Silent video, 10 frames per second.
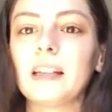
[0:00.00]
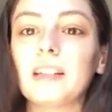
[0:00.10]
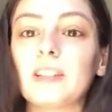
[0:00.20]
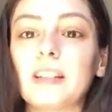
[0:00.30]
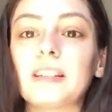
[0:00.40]

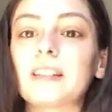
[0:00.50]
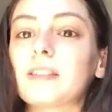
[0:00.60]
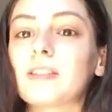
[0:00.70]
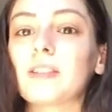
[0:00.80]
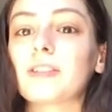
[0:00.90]

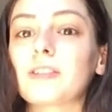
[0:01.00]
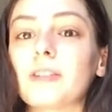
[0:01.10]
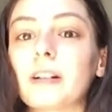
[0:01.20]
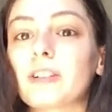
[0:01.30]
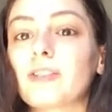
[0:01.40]
just search,
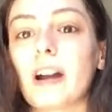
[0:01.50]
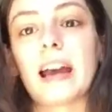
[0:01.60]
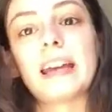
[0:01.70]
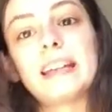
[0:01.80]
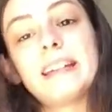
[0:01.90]
look, try
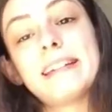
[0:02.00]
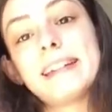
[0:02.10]
it,